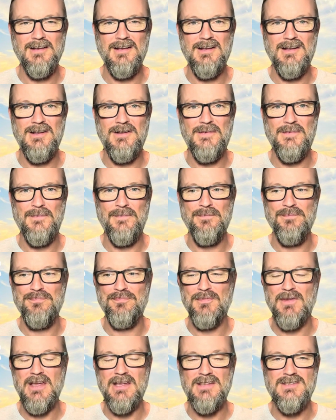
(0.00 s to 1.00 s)

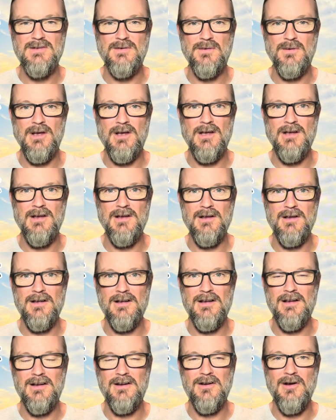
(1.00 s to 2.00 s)
That's a
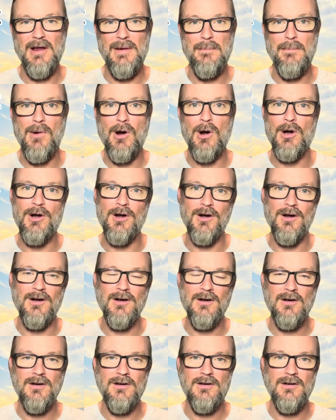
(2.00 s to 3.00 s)
great
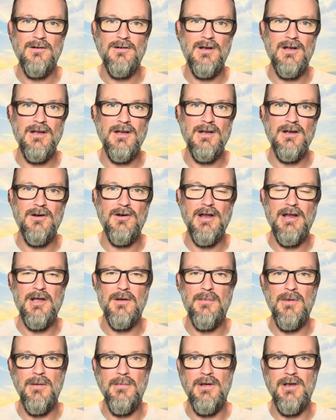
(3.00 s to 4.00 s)
marker and great
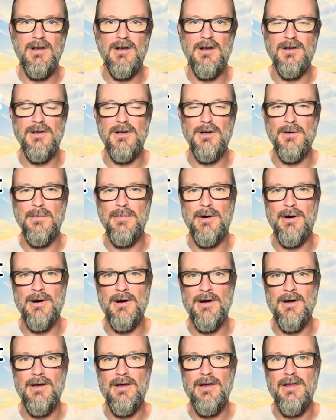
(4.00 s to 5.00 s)
commitment on your
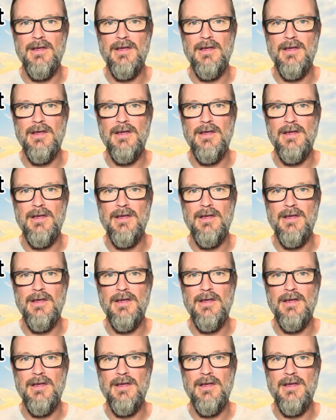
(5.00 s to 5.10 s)
part.